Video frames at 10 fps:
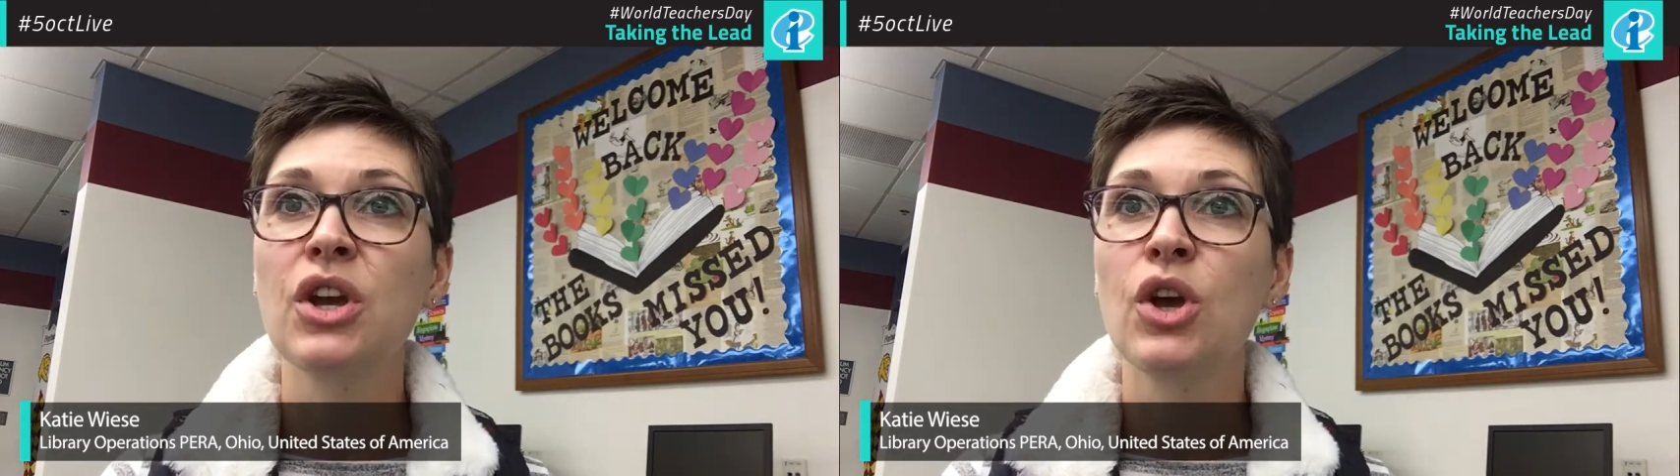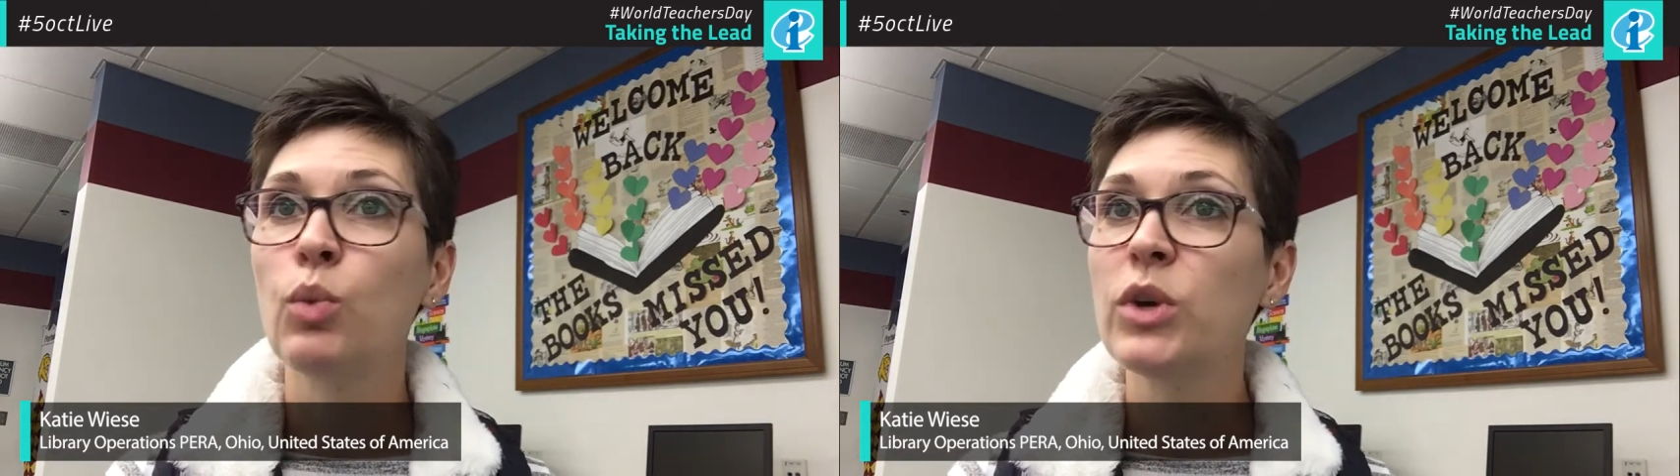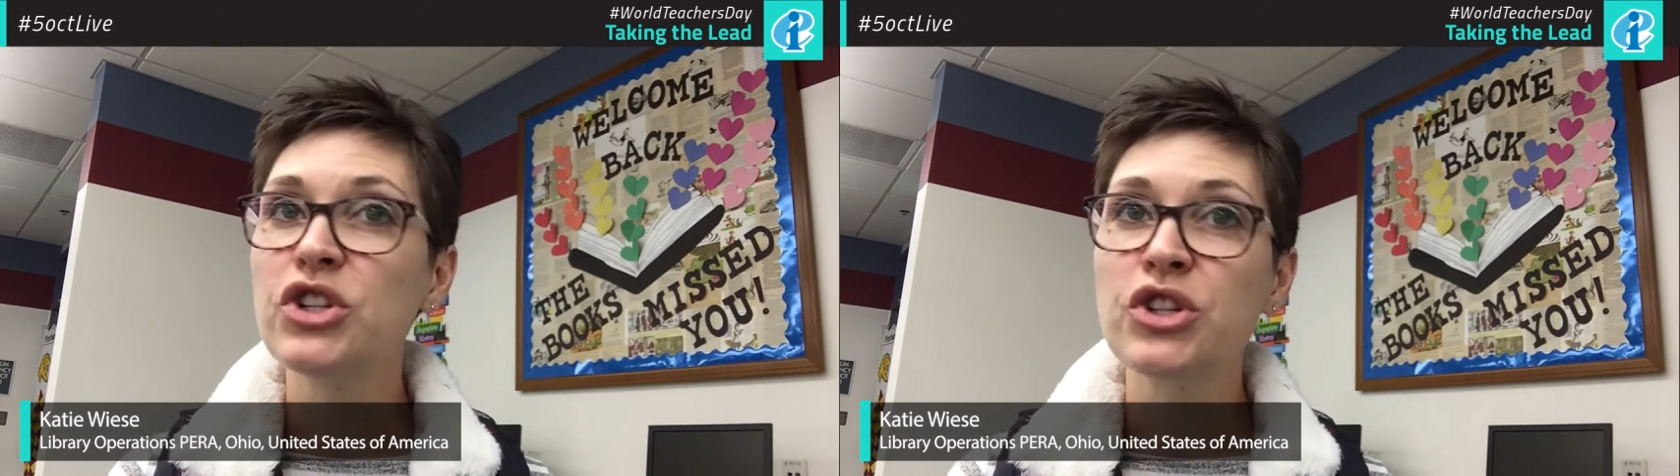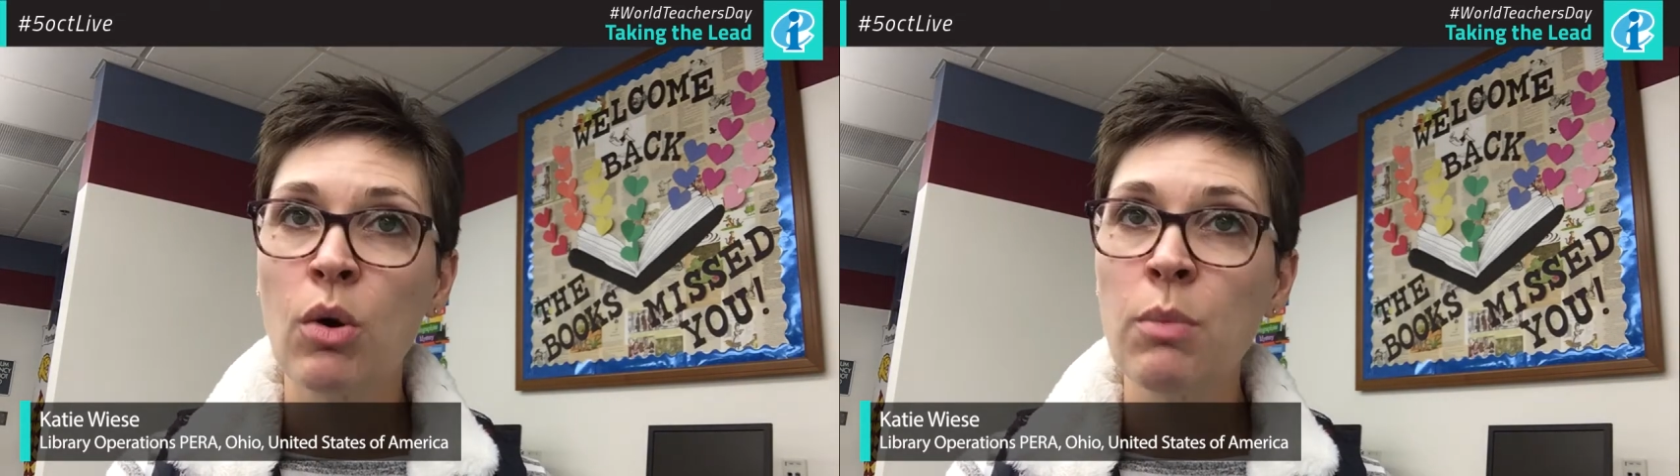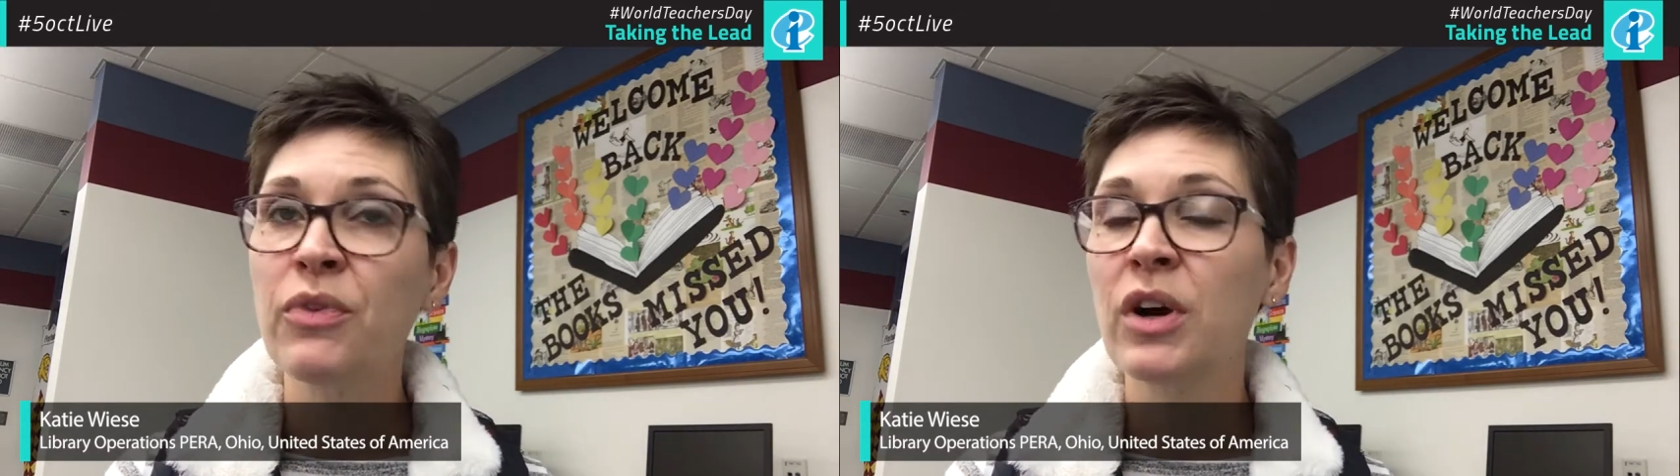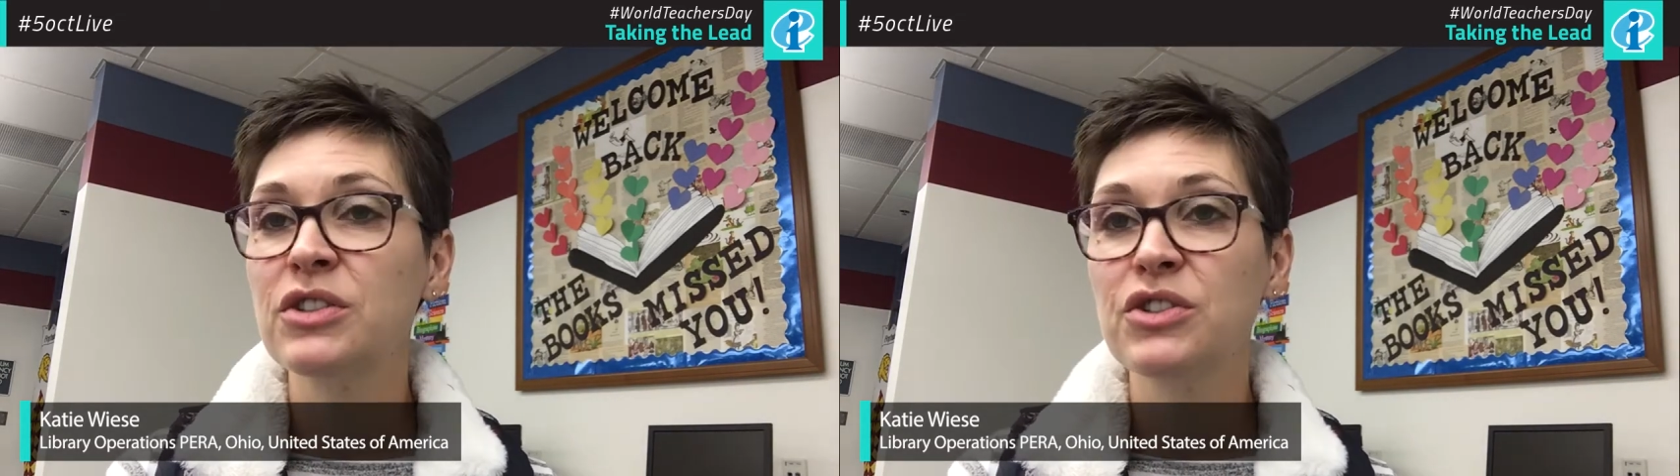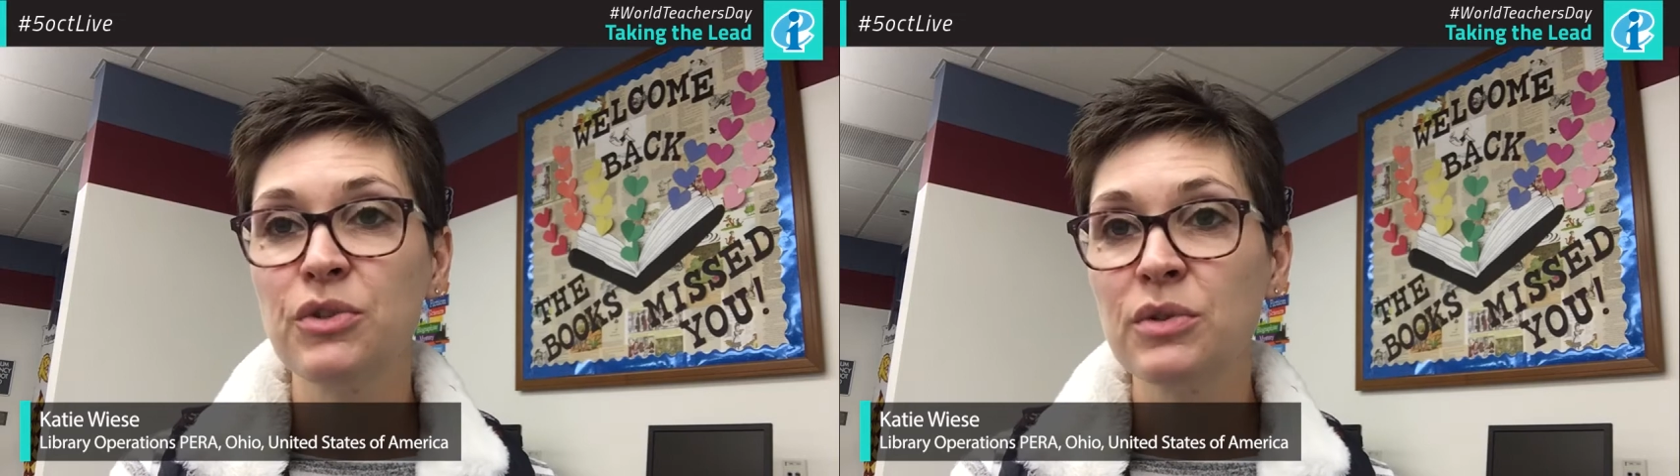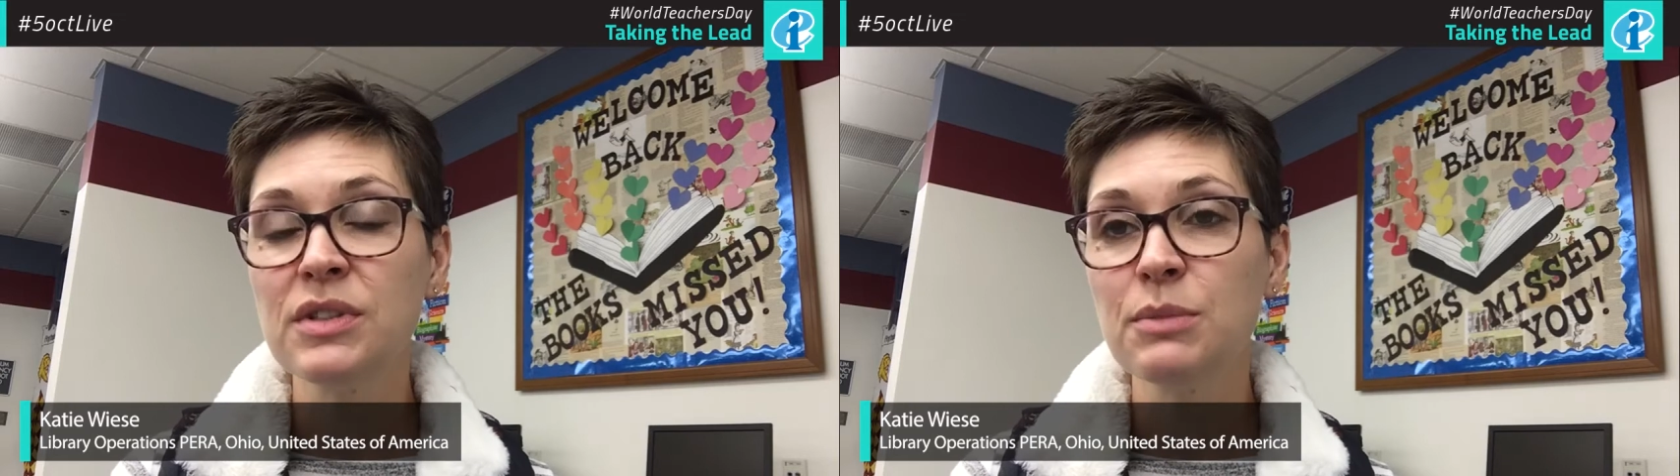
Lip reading: We show up for our students